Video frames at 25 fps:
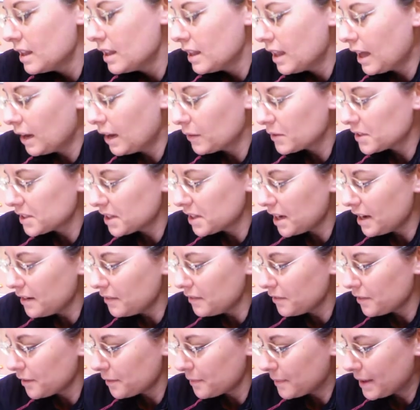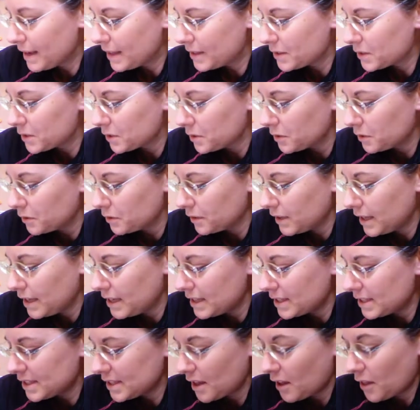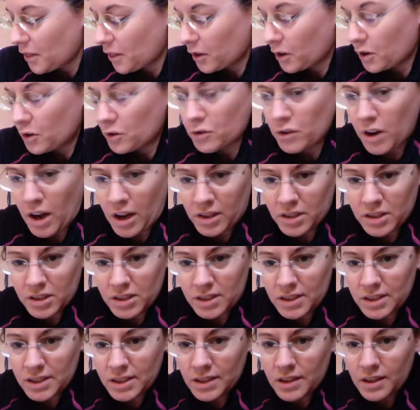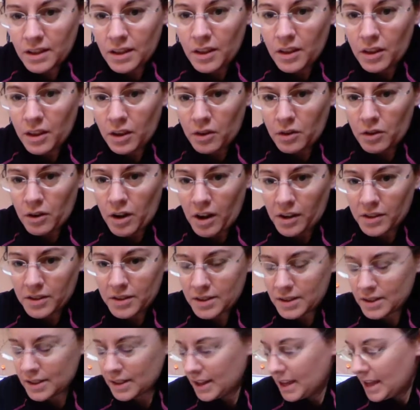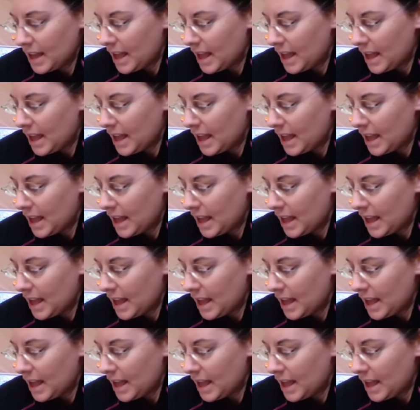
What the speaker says: Outside of the mantle is the crust. The crust.